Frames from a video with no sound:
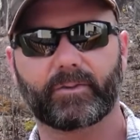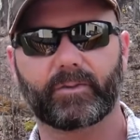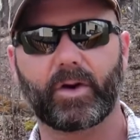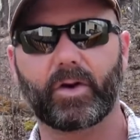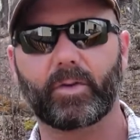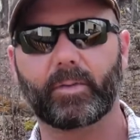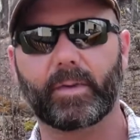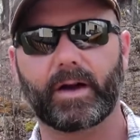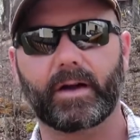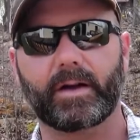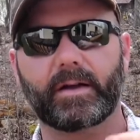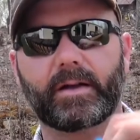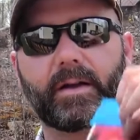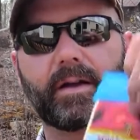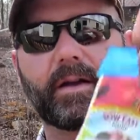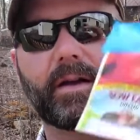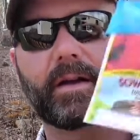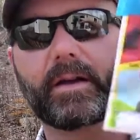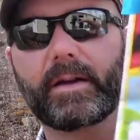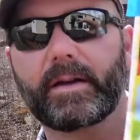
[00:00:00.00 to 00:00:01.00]
Roma
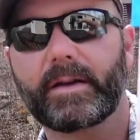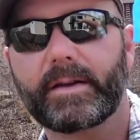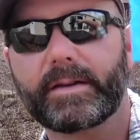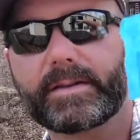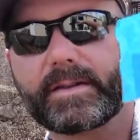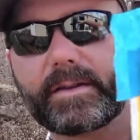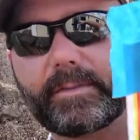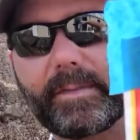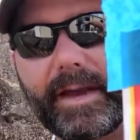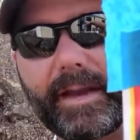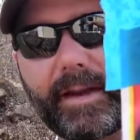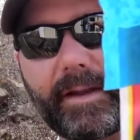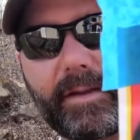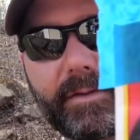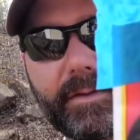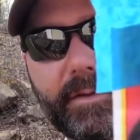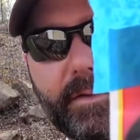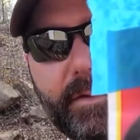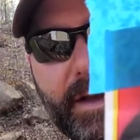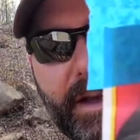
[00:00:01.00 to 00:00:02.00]

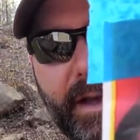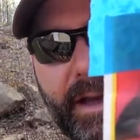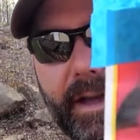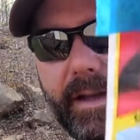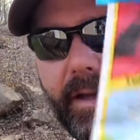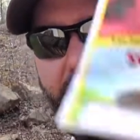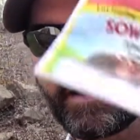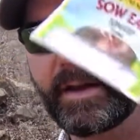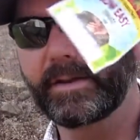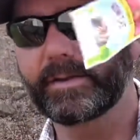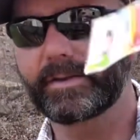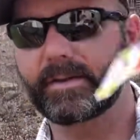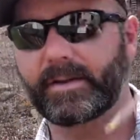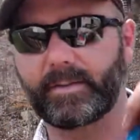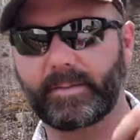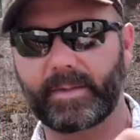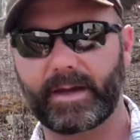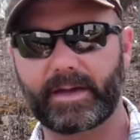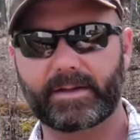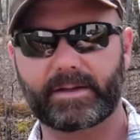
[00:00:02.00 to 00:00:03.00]
tomatoes, okay? So
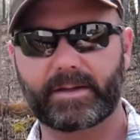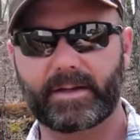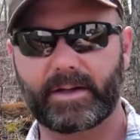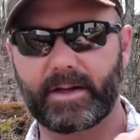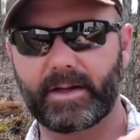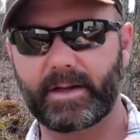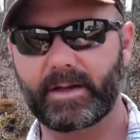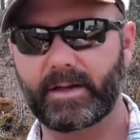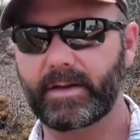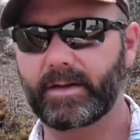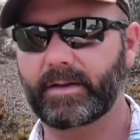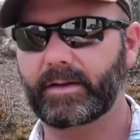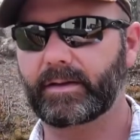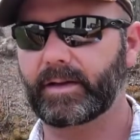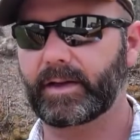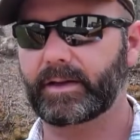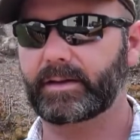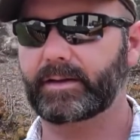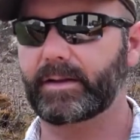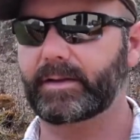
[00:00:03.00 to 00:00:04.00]
you may see
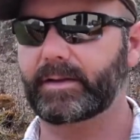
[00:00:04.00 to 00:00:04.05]
like